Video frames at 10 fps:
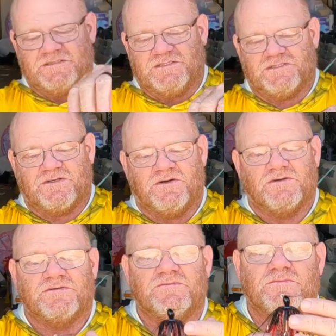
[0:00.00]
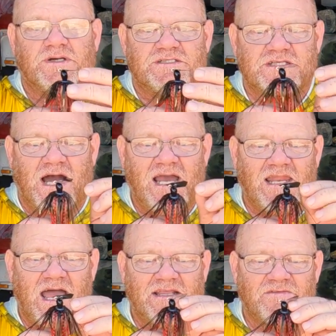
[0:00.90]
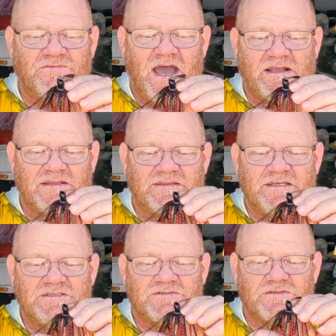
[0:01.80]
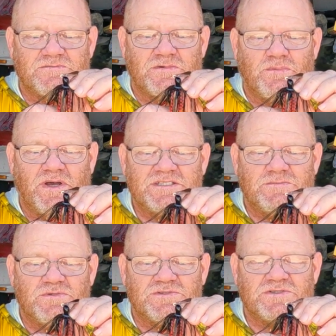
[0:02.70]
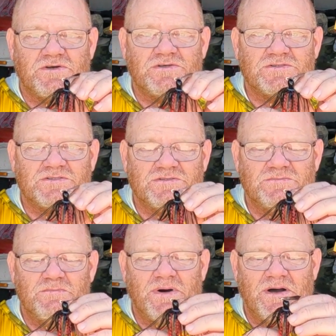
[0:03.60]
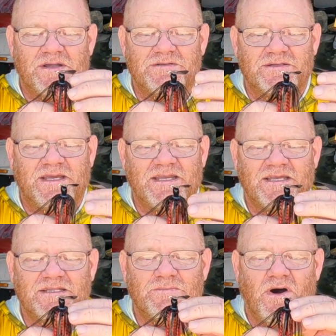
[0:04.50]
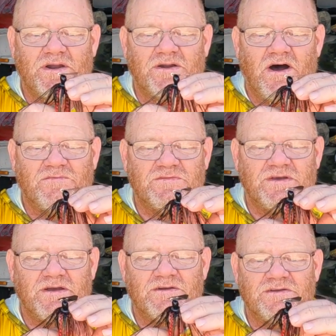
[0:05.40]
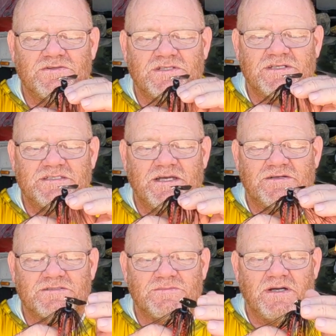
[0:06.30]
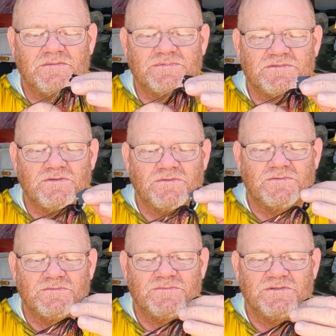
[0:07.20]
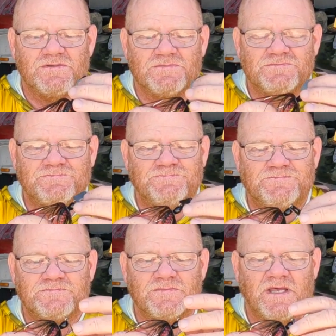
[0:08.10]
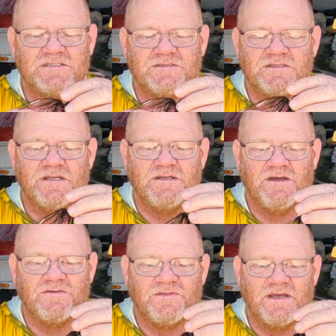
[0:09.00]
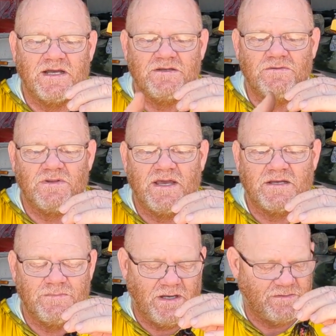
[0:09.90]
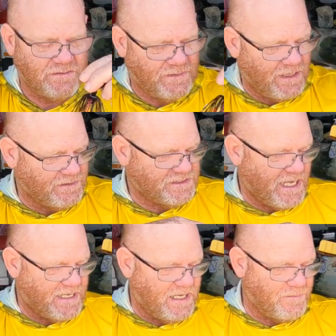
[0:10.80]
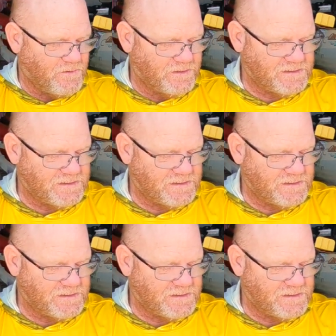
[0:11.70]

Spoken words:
the skirt, which I like the fact that these are replaceable skirts, but getting them on and off of there usually tears them up. So, you know, that's another thing I don't like about them. Now the jackhammer